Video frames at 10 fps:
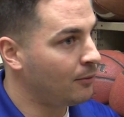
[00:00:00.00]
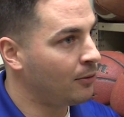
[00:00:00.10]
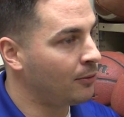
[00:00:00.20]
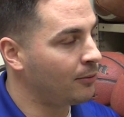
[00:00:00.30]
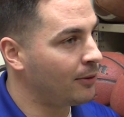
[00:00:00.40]

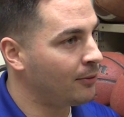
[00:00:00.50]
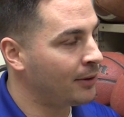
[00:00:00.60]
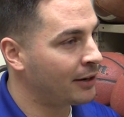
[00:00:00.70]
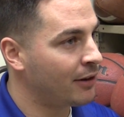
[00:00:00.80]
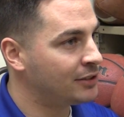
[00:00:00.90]
well,
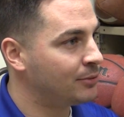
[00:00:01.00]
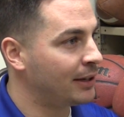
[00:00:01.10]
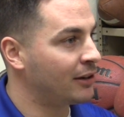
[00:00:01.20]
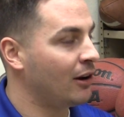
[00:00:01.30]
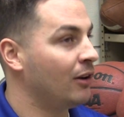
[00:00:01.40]
when I
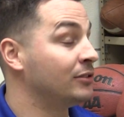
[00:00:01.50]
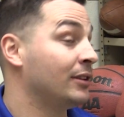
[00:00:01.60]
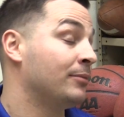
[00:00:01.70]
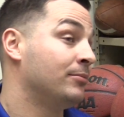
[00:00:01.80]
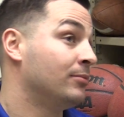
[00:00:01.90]
graduated college,
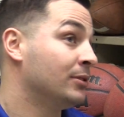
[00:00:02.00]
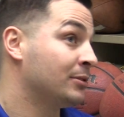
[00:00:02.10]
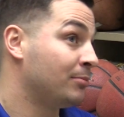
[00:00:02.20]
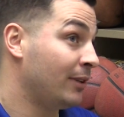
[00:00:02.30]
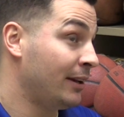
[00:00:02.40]
I
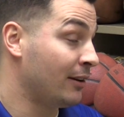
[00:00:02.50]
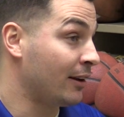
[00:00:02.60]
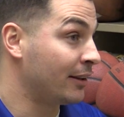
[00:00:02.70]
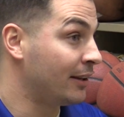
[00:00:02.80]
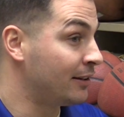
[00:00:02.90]
wasn't planning
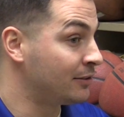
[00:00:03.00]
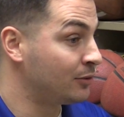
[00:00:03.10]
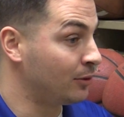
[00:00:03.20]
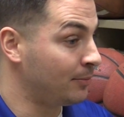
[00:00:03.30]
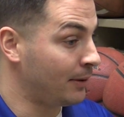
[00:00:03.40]
on getting
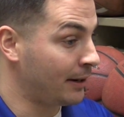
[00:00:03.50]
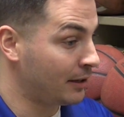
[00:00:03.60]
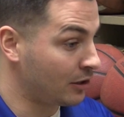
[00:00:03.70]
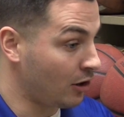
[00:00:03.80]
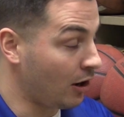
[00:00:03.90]
into it, but I
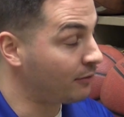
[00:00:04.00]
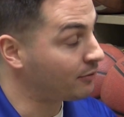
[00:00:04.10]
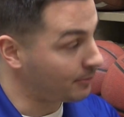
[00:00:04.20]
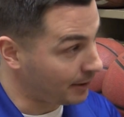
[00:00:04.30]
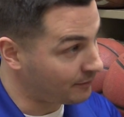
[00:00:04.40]
got a call
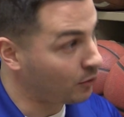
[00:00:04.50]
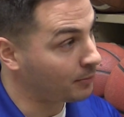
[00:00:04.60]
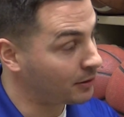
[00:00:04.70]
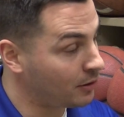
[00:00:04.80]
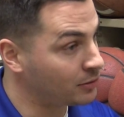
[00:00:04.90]
from my
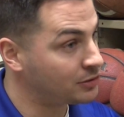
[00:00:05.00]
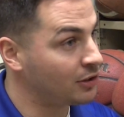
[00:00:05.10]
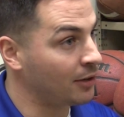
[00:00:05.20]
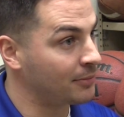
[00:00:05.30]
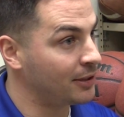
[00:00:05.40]
former coach,
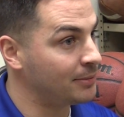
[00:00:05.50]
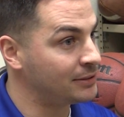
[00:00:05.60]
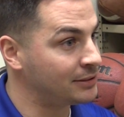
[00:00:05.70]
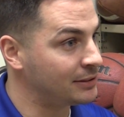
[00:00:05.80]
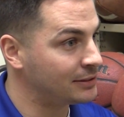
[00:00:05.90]
Tom
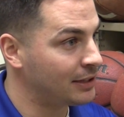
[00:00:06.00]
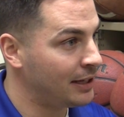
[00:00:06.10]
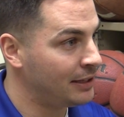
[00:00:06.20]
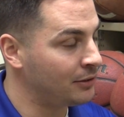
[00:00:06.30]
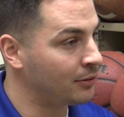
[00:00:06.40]
Gibbons, and he said,
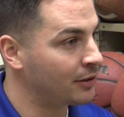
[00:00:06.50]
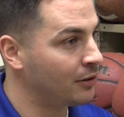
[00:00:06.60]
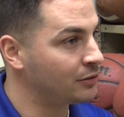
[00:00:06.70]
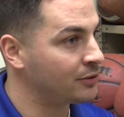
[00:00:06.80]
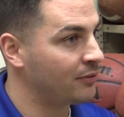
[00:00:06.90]
Hey, do you want to
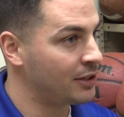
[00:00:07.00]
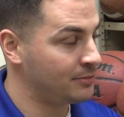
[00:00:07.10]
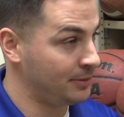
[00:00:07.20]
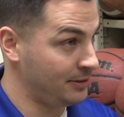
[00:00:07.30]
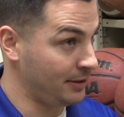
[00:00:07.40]
coach the
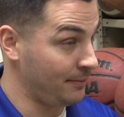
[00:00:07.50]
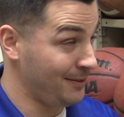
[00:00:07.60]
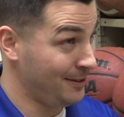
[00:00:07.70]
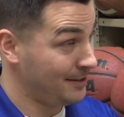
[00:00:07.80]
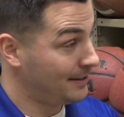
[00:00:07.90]
freshman team?
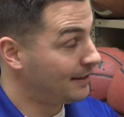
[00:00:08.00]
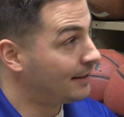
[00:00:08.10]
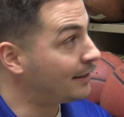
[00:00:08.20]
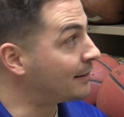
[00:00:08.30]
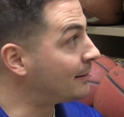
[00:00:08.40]

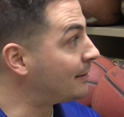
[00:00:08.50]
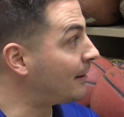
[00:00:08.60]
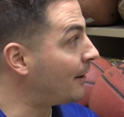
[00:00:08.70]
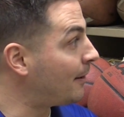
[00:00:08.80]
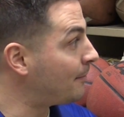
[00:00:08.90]
And
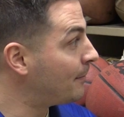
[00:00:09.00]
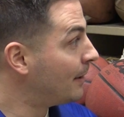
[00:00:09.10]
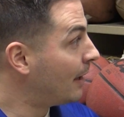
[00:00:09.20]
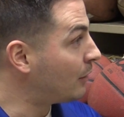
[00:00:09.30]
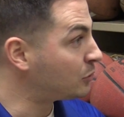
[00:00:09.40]
um,
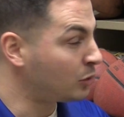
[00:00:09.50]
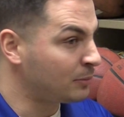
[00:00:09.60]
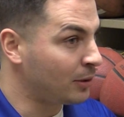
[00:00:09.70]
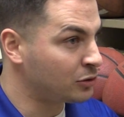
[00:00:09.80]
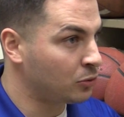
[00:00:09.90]
I was only
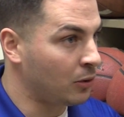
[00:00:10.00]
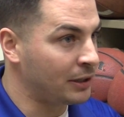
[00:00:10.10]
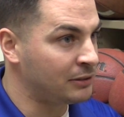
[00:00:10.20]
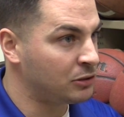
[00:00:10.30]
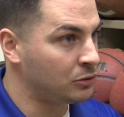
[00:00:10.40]
about
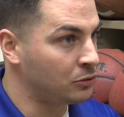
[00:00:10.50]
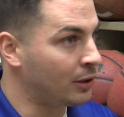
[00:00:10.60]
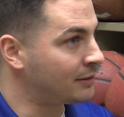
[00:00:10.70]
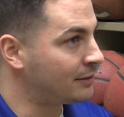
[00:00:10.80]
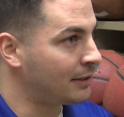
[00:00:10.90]
22
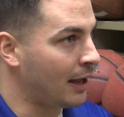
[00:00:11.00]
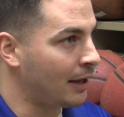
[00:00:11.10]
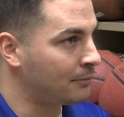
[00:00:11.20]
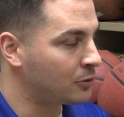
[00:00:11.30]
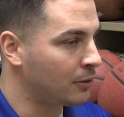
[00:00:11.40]
at the
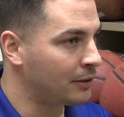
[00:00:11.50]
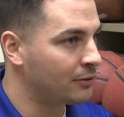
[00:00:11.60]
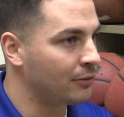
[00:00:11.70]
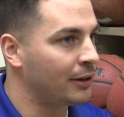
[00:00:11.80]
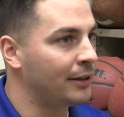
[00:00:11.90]
time,
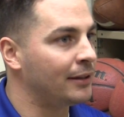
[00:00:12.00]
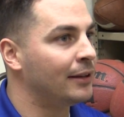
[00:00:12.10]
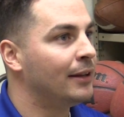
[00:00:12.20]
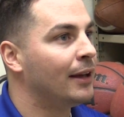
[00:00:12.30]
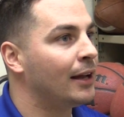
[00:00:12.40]
23, and
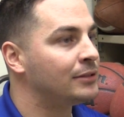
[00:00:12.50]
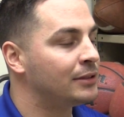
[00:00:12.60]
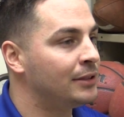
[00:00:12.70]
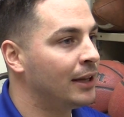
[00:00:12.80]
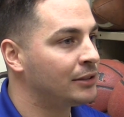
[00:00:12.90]
I
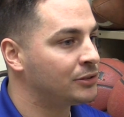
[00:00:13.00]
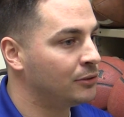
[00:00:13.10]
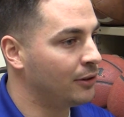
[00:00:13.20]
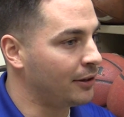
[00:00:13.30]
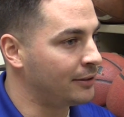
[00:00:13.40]
said, yeah,
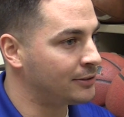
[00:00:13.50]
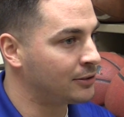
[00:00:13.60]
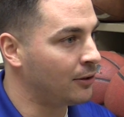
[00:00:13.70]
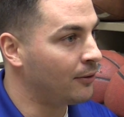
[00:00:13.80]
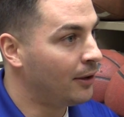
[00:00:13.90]
sure. And
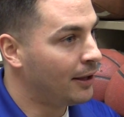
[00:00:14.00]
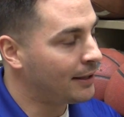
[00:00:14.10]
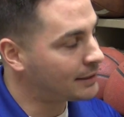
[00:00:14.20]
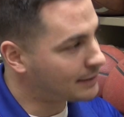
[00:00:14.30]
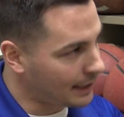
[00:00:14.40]
so
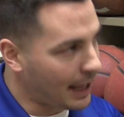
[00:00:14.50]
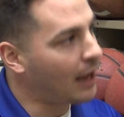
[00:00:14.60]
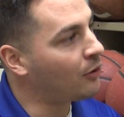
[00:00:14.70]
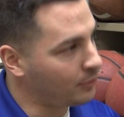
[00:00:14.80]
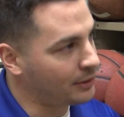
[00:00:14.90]
that's kind of
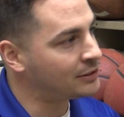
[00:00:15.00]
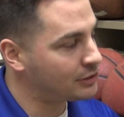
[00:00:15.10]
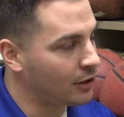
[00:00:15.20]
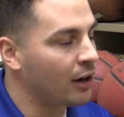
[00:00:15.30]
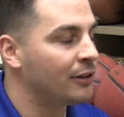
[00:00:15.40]
how it
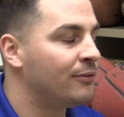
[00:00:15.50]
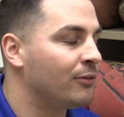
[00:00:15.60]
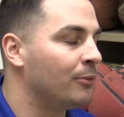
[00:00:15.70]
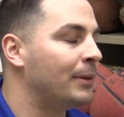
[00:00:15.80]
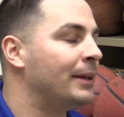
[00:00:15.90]
started
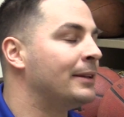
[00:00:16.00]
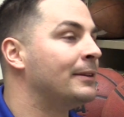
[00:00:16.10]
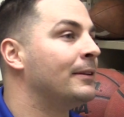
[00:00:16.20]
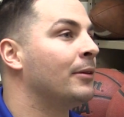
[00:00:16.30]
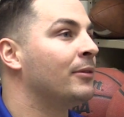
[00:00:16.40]
for me.
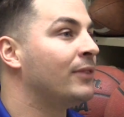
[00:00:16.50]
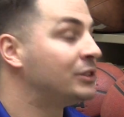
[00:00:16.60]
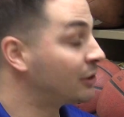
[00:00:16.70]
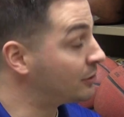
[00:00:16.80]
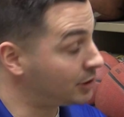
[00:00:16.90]
And um,
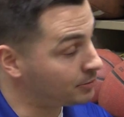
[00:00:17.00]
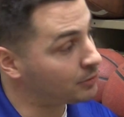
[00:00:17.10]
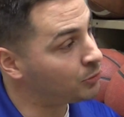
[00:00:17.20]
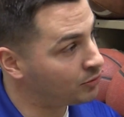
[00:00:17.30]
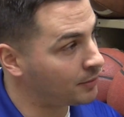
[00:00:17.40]
eventually I was able
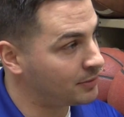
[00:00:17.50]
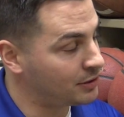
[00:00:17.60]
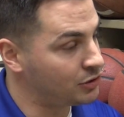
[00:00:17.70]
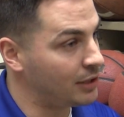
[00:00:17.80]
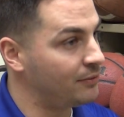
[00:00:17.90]
to move up
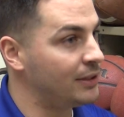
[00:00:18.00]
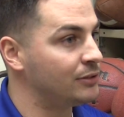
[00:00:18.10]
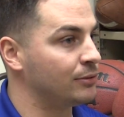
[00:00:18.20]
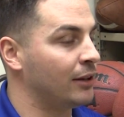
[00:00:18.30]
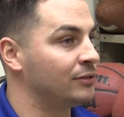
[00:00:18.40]
to
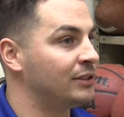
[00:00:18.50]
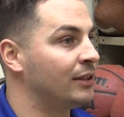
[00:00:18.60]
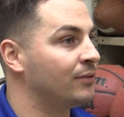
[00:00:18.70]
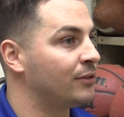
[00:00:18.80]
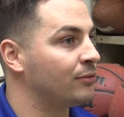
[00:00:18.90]
JVs where I was
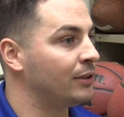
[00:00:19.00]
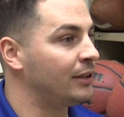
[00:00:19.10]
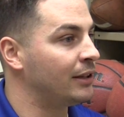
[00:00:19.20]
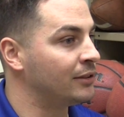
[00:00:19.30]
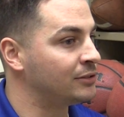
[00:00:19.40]
there for three
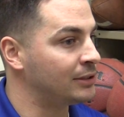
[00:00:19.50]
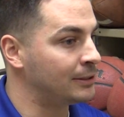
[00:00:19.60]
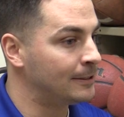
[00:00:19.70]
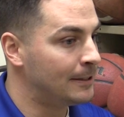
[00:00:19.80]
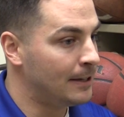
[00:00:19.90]
years.
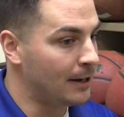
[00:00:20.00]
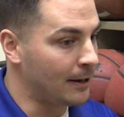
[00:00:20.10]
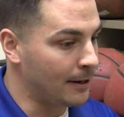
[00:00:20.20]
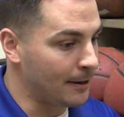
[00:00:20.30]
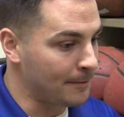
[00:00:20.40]
And
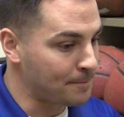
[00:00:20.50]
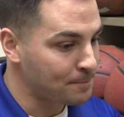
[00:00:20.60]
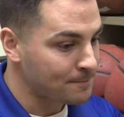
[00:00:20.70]
um,